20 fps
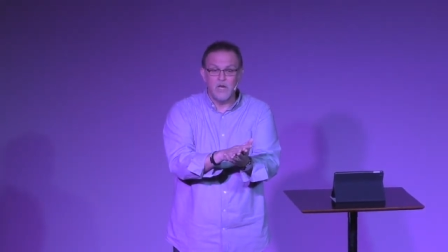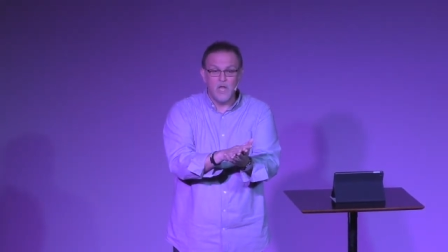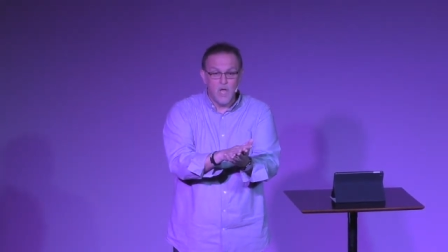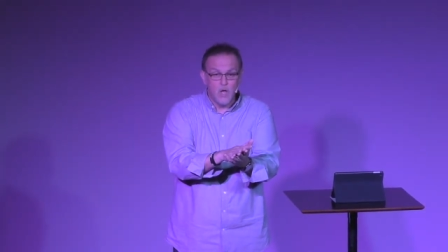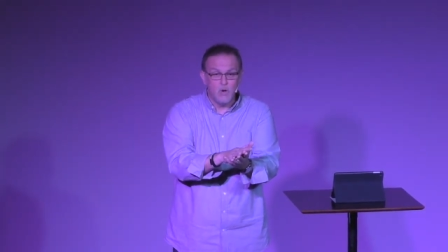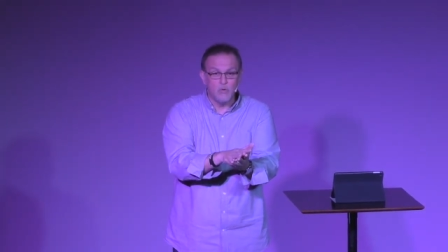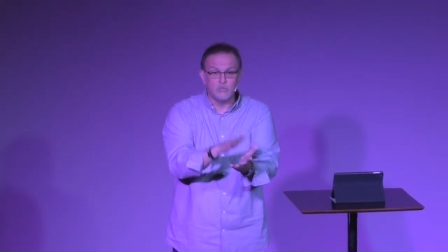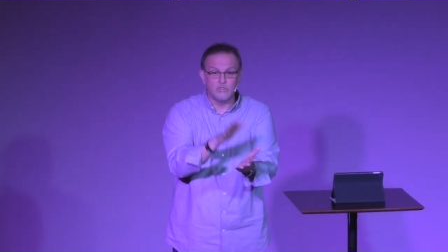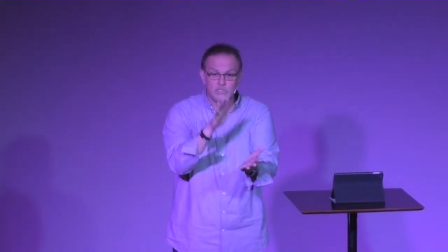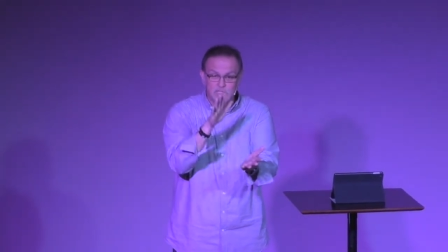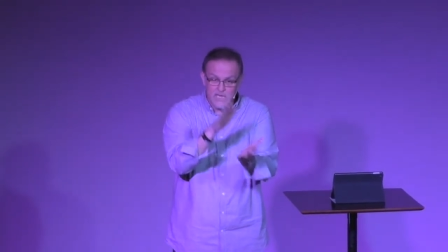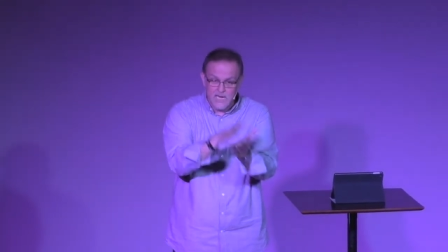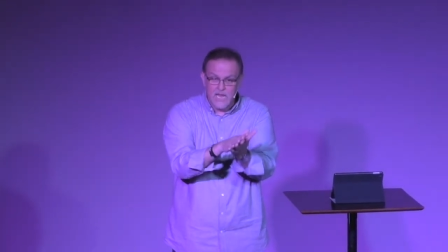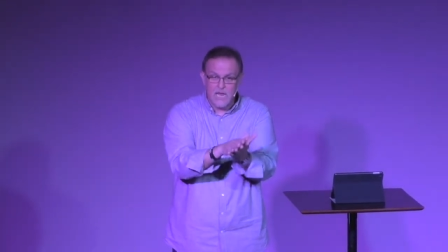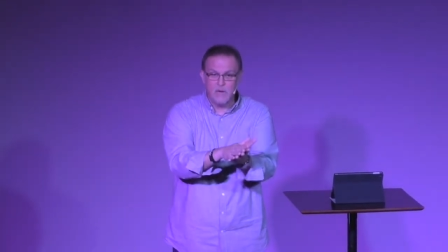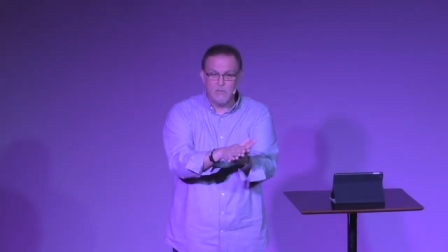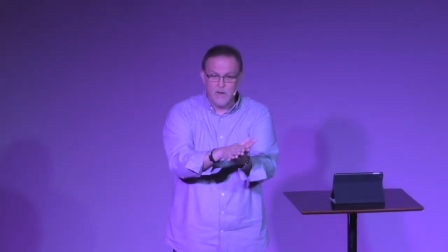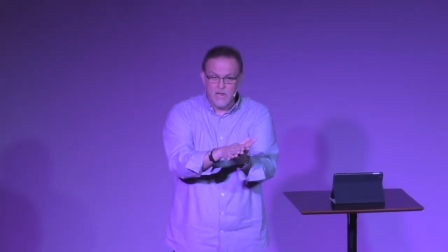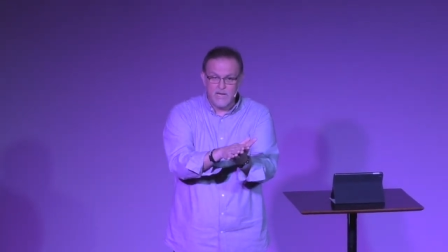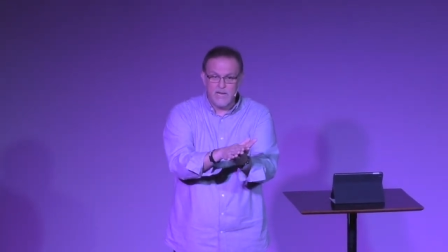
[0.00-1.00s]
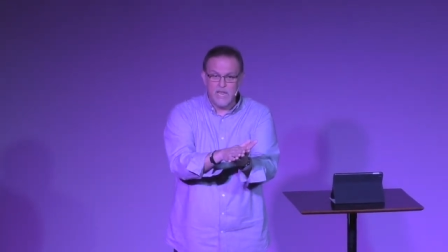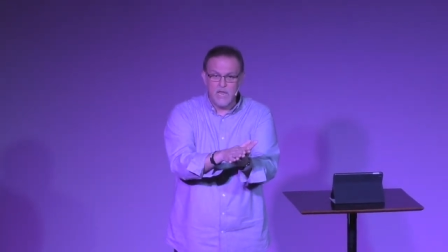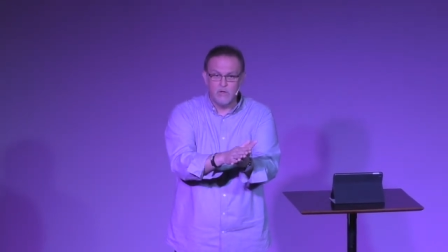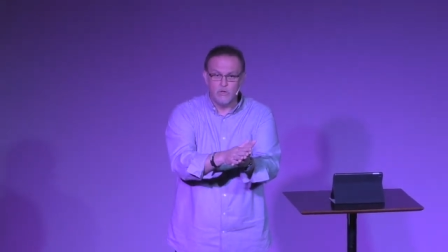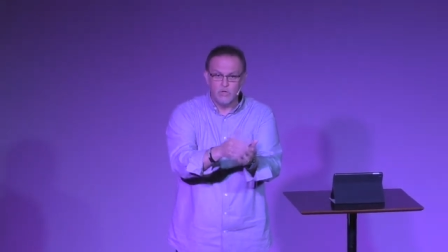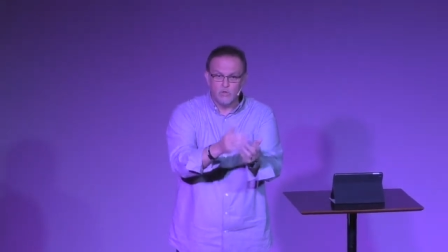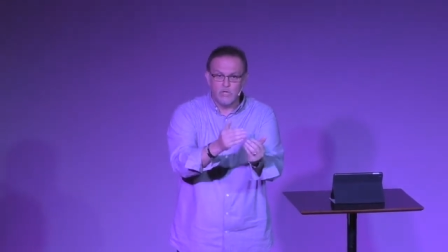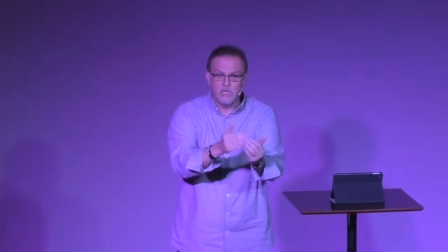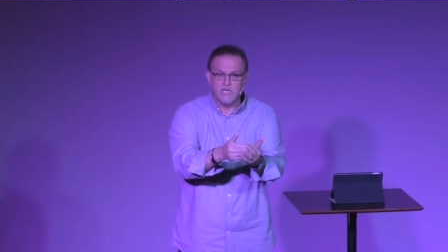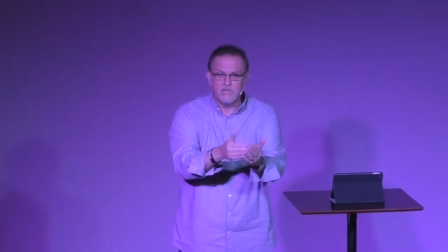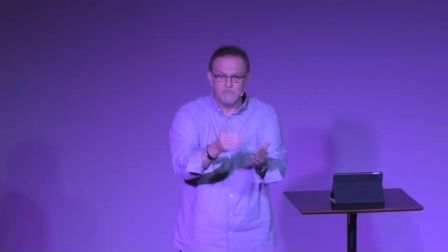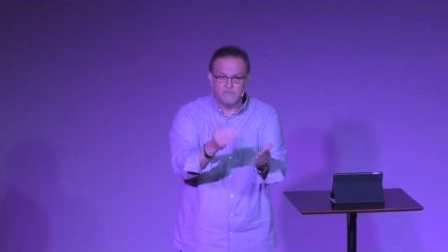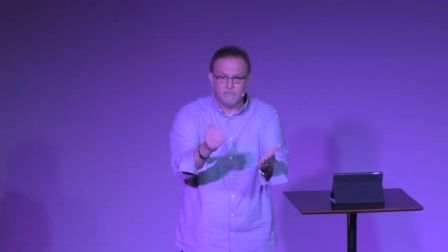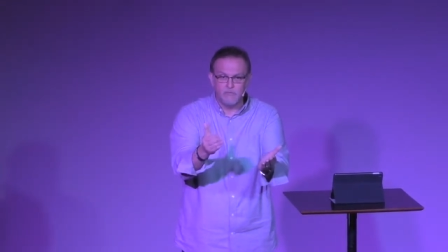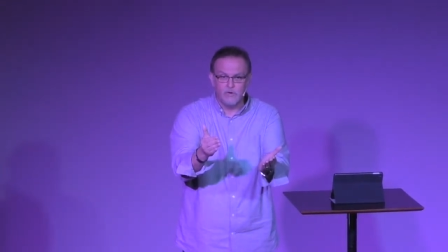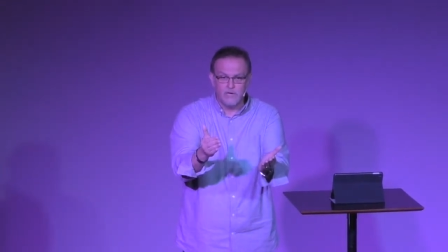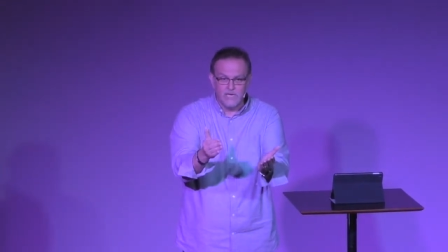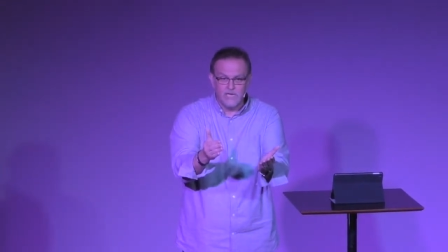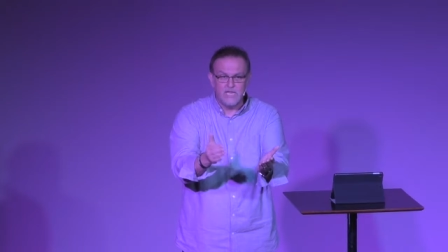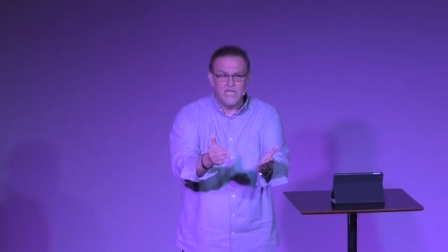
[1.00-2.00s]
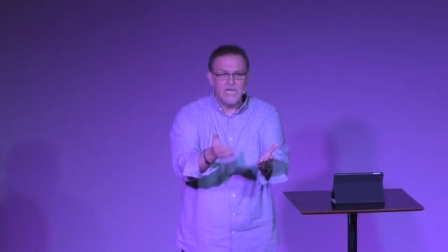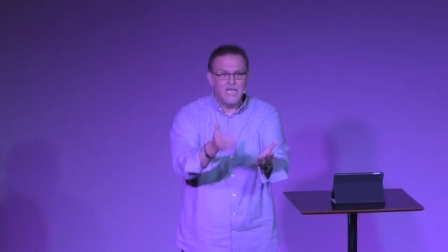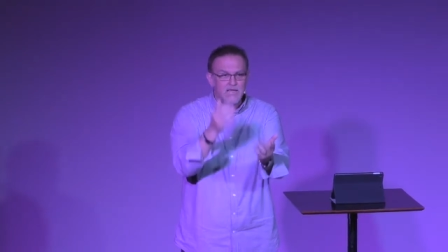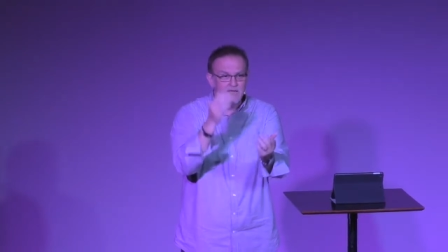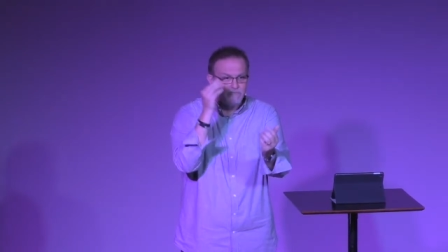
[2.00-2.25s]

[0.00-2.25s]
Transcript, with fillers: No, today, right now, you can get free.